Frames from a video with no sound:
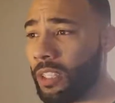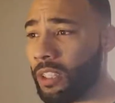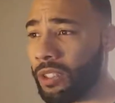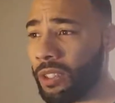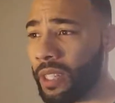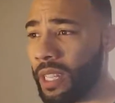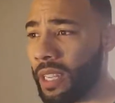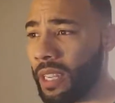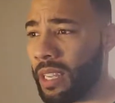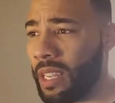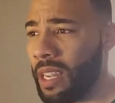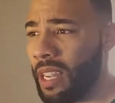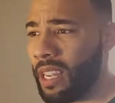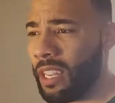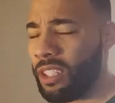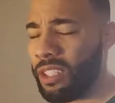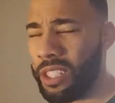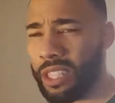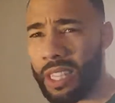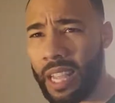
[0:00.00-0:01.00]
You think
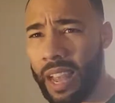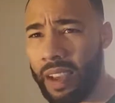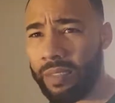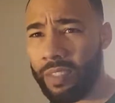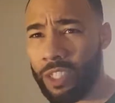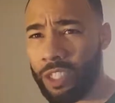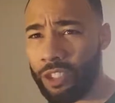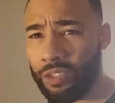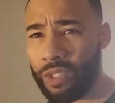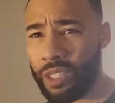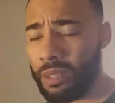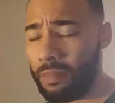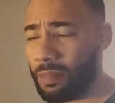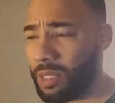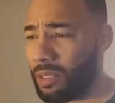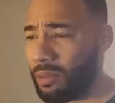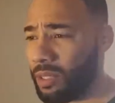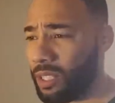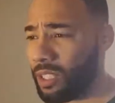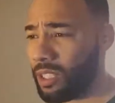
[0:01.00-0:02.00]
you just have a dream
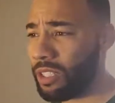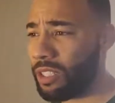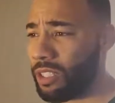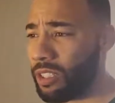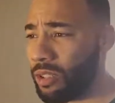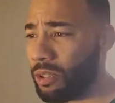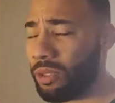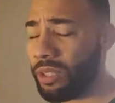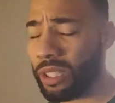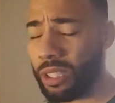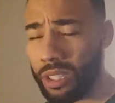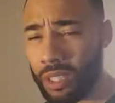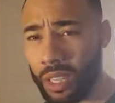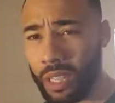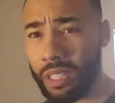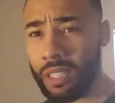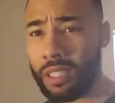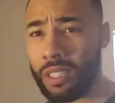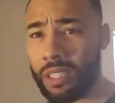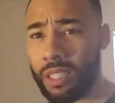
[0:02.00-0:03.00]
that was just so
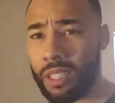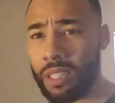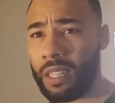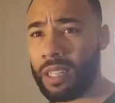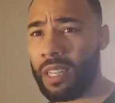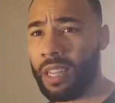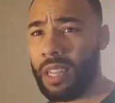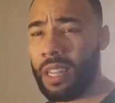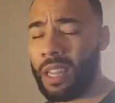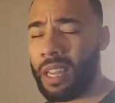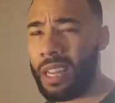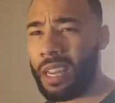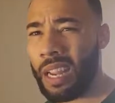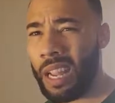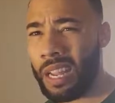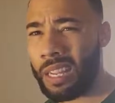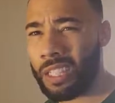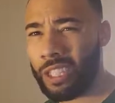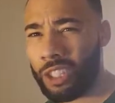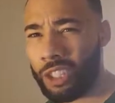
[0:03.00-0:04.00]
disgusting and,
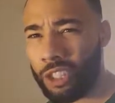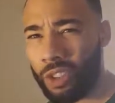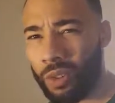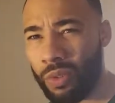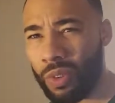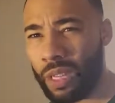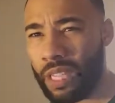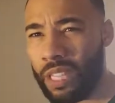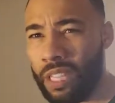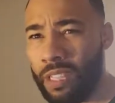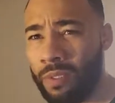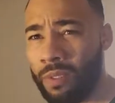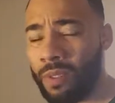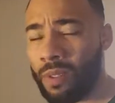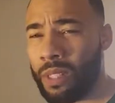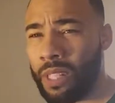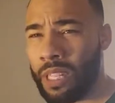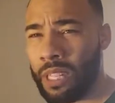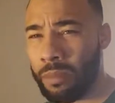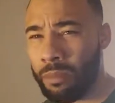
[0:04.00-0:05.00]
and, so
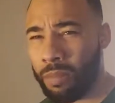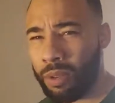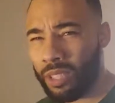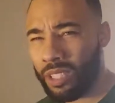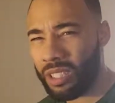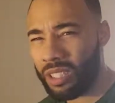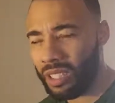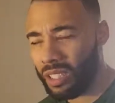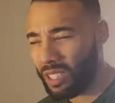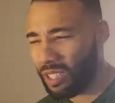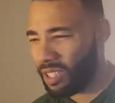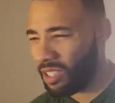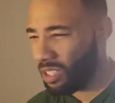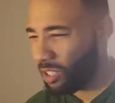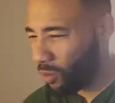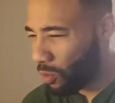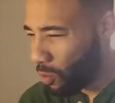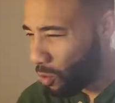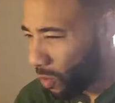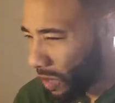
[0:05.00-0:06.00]
evil, and it puts this
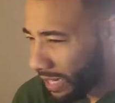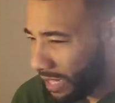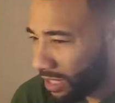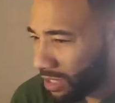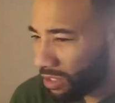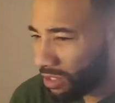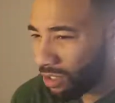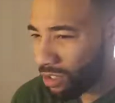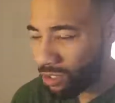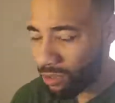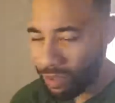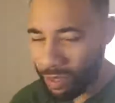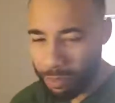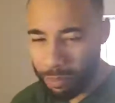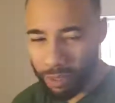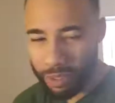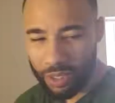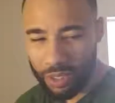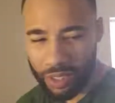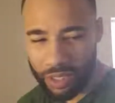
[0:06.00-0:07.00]
this weight on you.
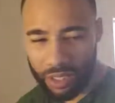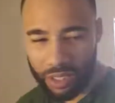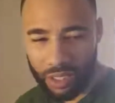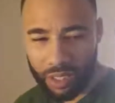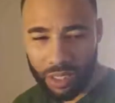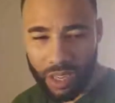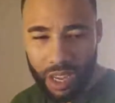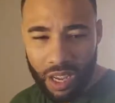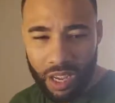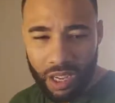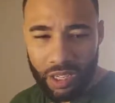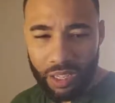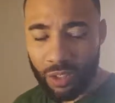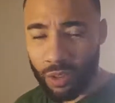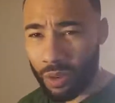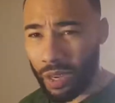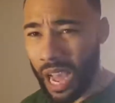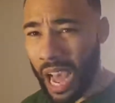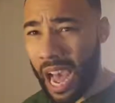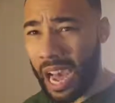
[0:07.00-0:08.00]
It put this, you
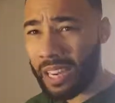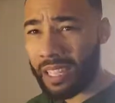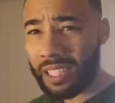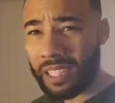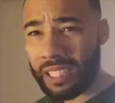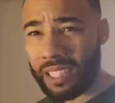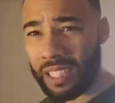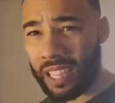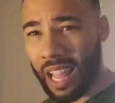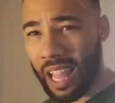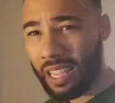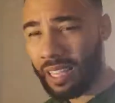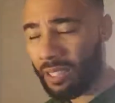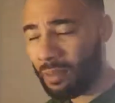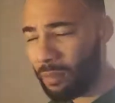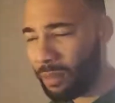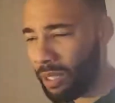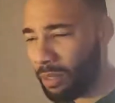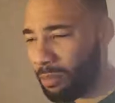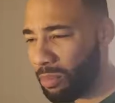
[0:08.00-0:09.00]
know, God is
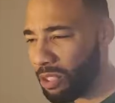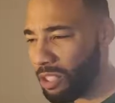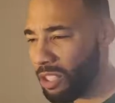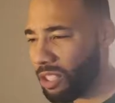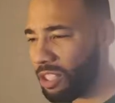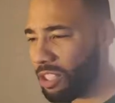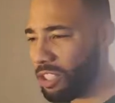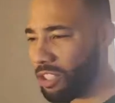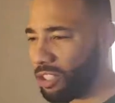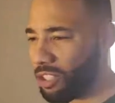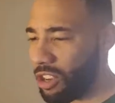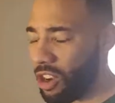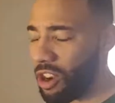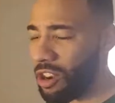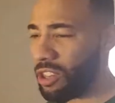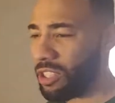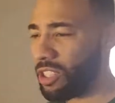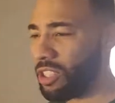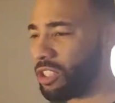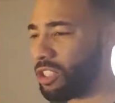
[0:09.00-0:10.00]
light, but it puts this
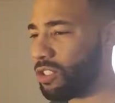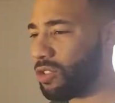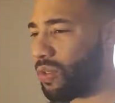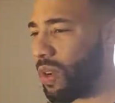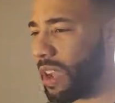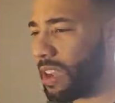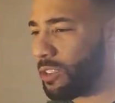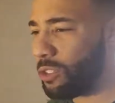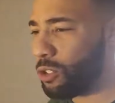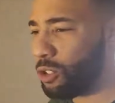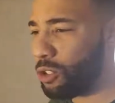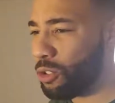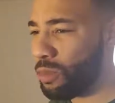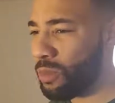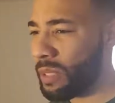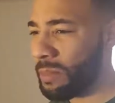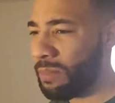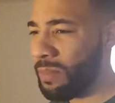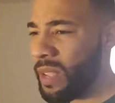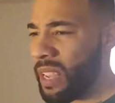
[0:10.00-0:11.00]
darkness around you,
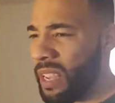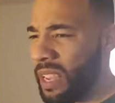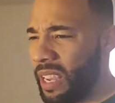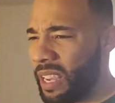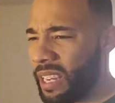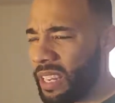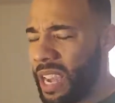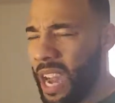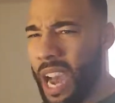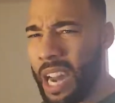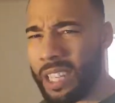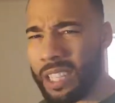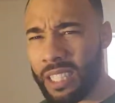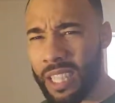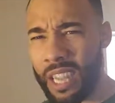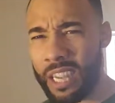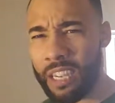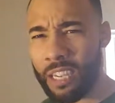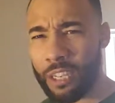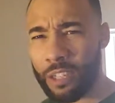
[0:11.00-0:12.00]
and and God is
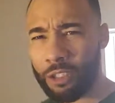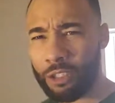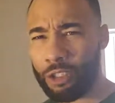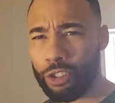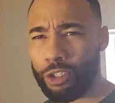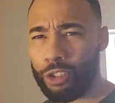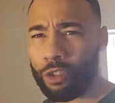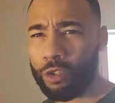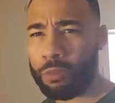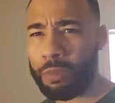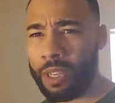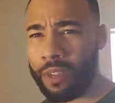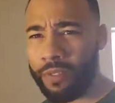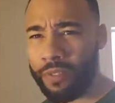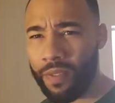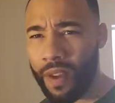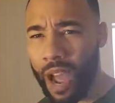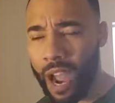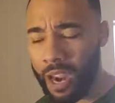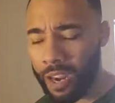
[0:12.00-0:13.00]
like a consuming
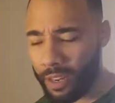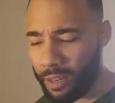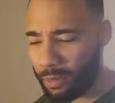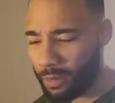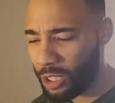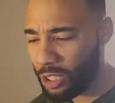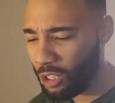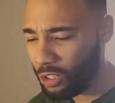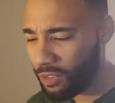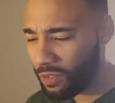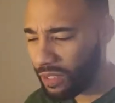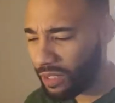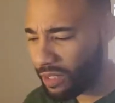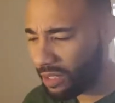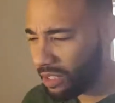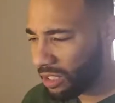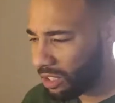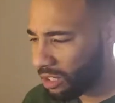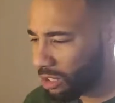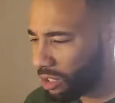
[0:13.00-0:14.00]
fire, but you
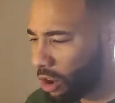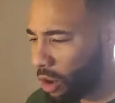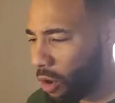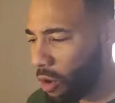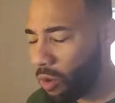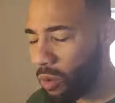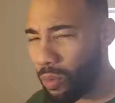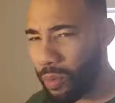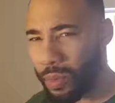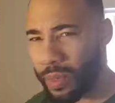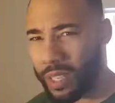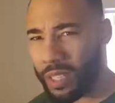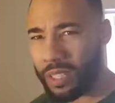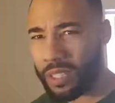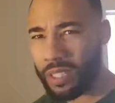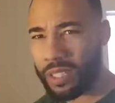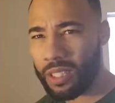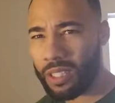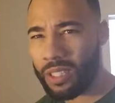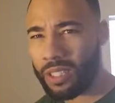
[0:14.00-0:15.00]
feel this coldness,
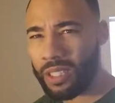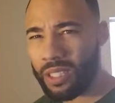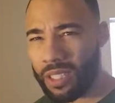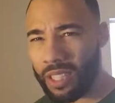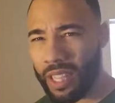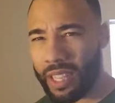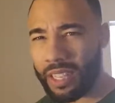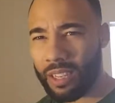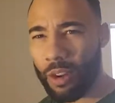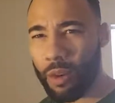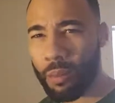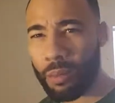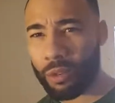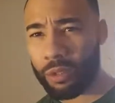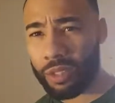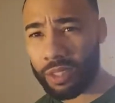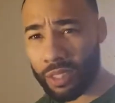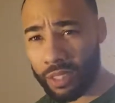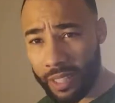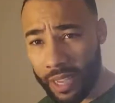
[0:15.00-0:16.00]
this this like
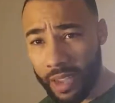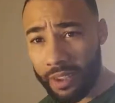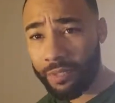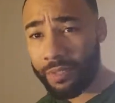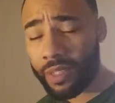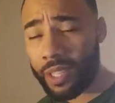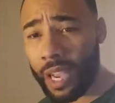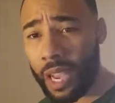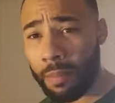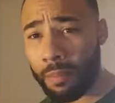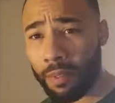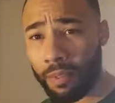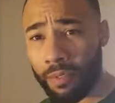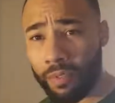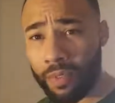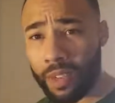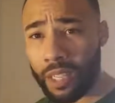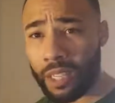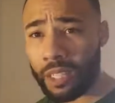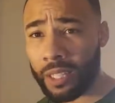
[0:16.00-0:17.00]
almost death type of
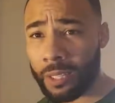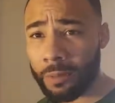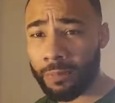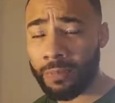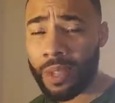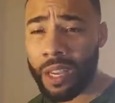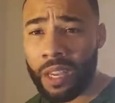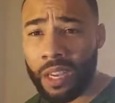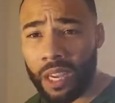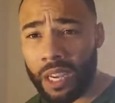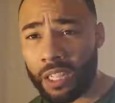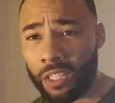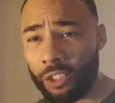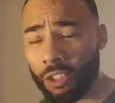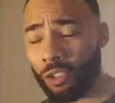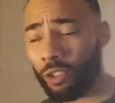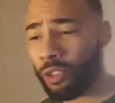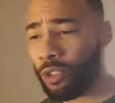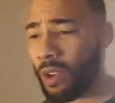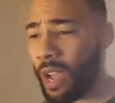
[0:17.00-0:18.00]
feeling, and
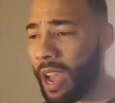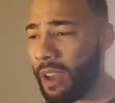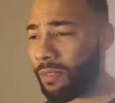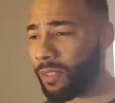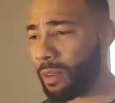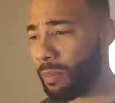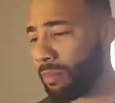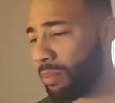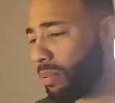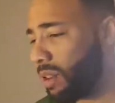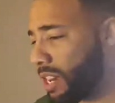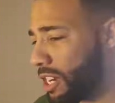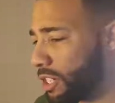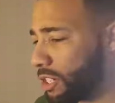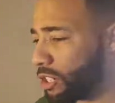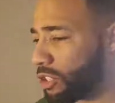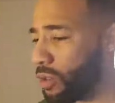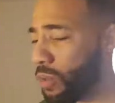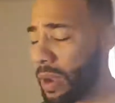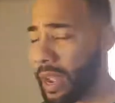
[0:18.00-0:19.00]
you know you have to
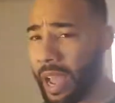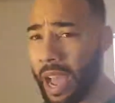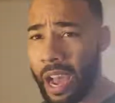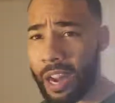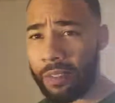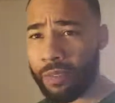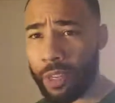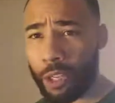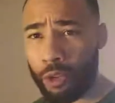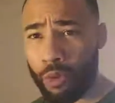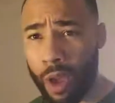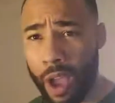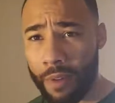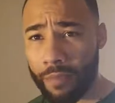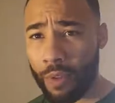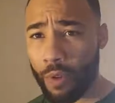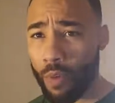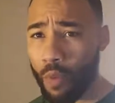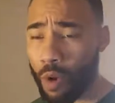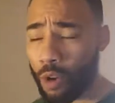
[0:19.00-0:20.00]
praise your way out of it. You
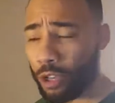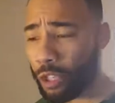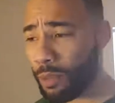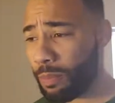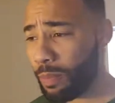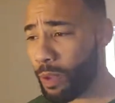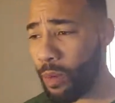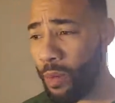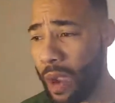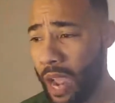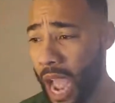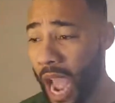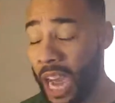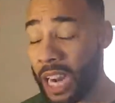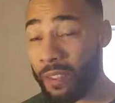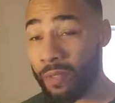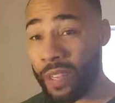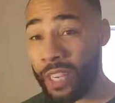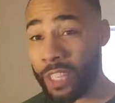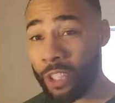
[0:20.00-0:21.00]
have to worship your way
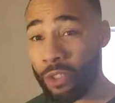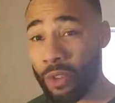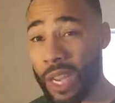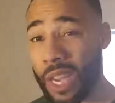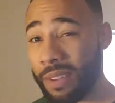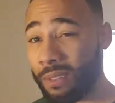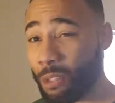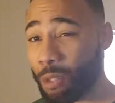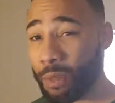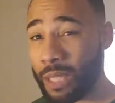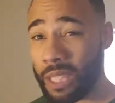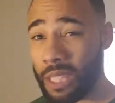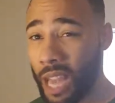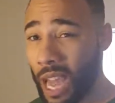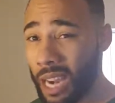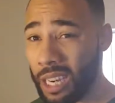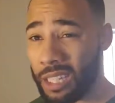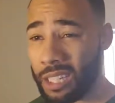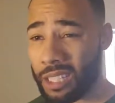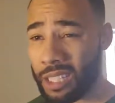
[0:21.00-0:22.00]
out of it, and you have to
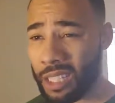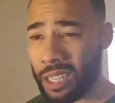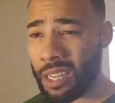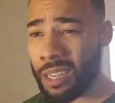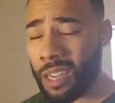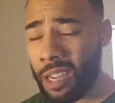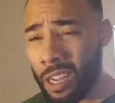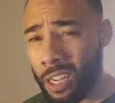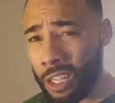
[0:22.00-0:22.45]
acknowledge that